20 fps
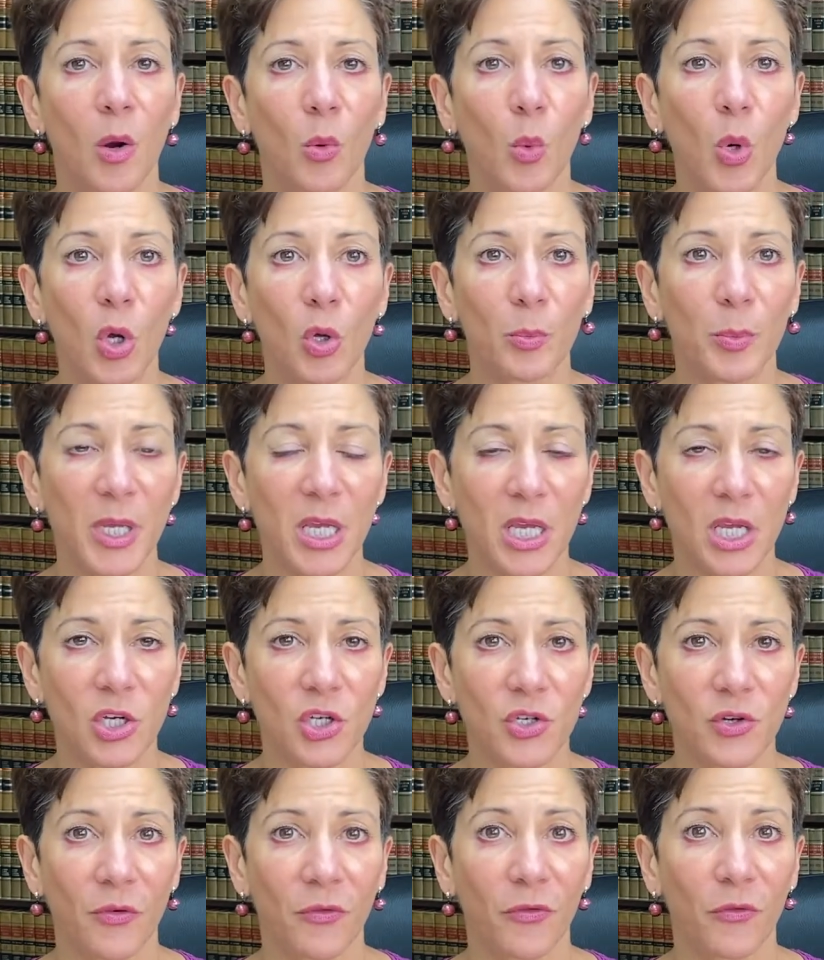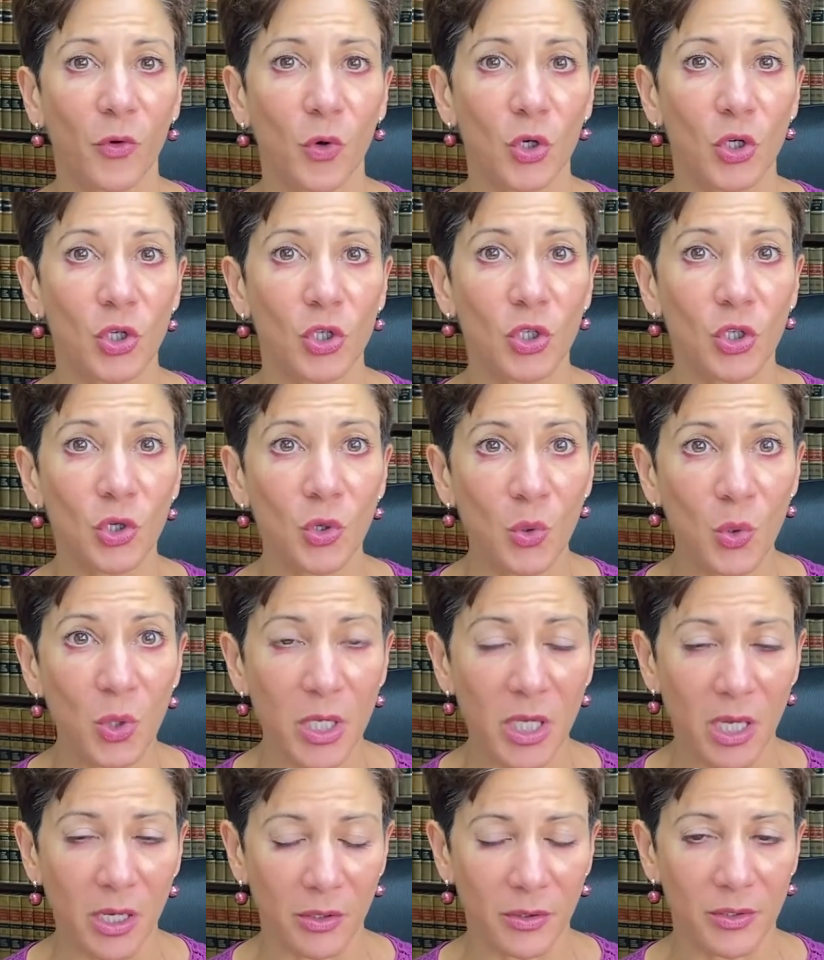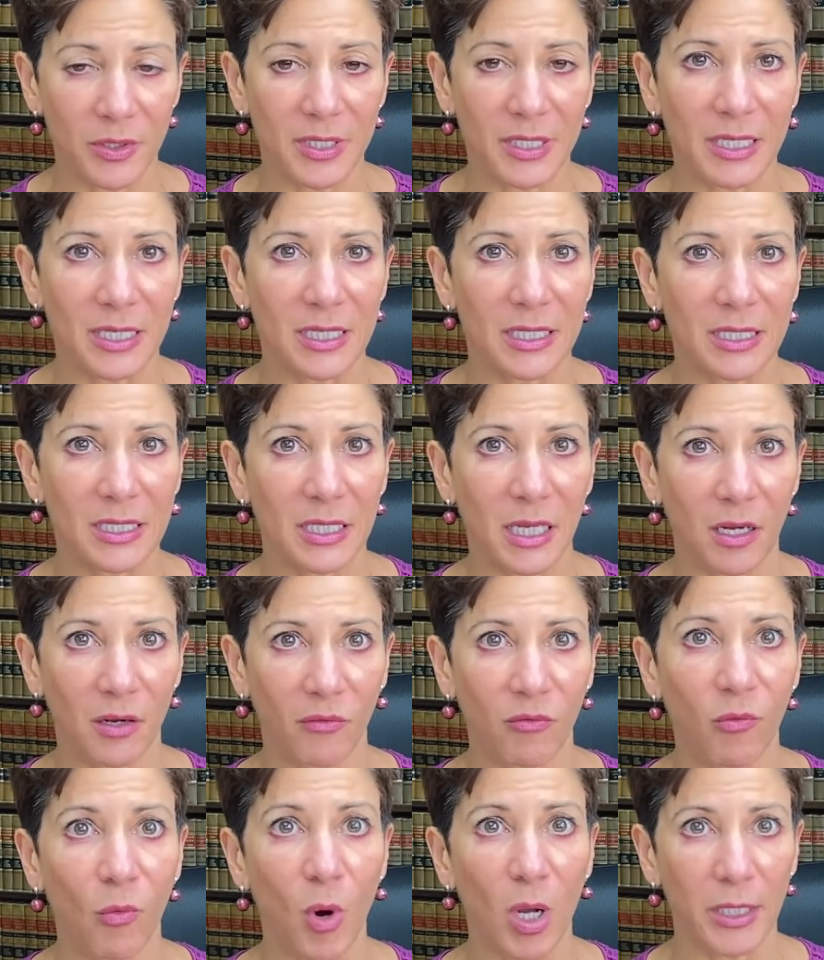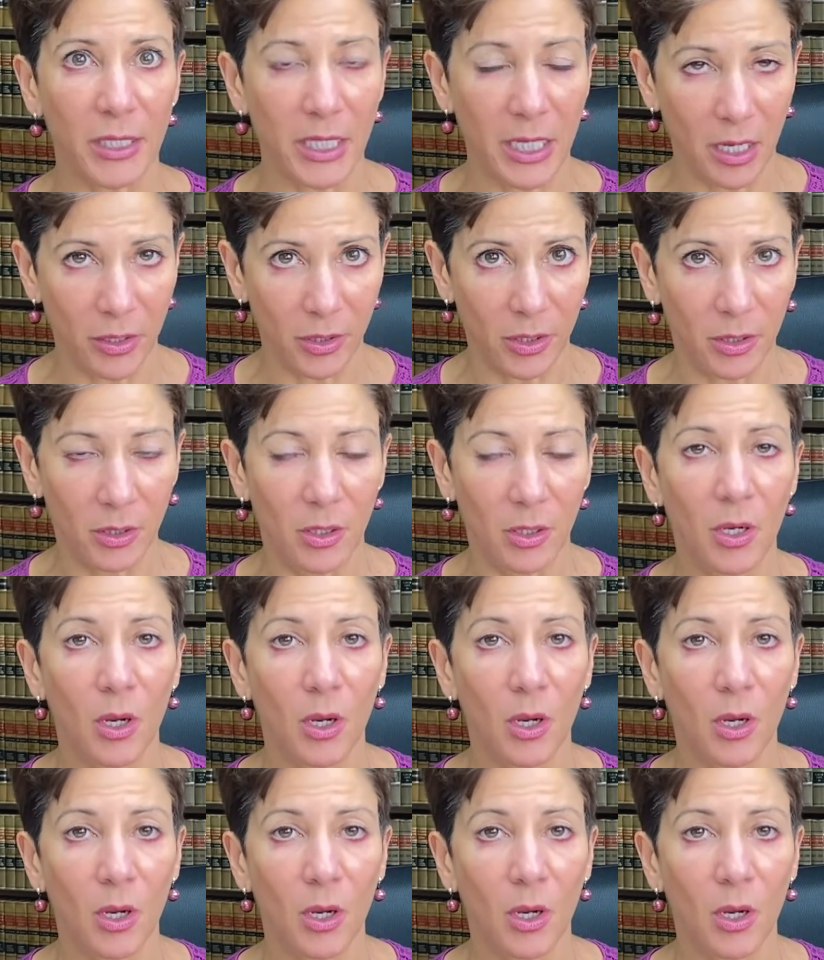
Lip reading: will be issued for 2 years instead of 1 year.